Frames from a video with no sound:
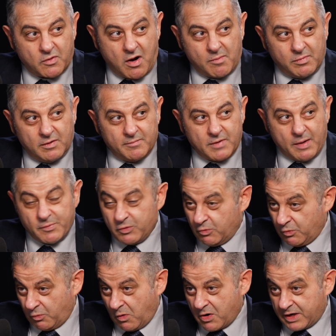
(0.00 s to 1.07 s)
problem. I mean,
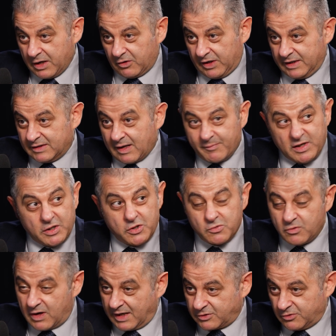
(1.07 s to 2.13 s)
we're working on it. I mean,
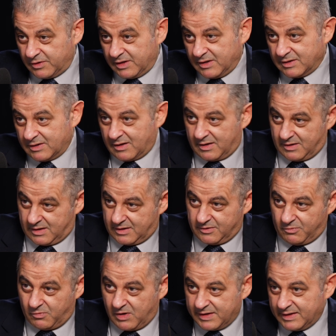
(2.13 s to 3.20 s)
you actually are
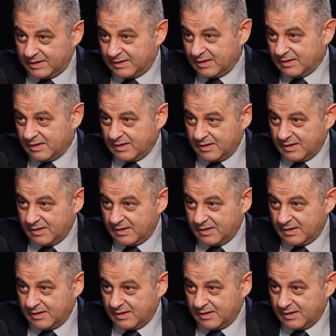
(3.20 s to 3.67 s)
the one that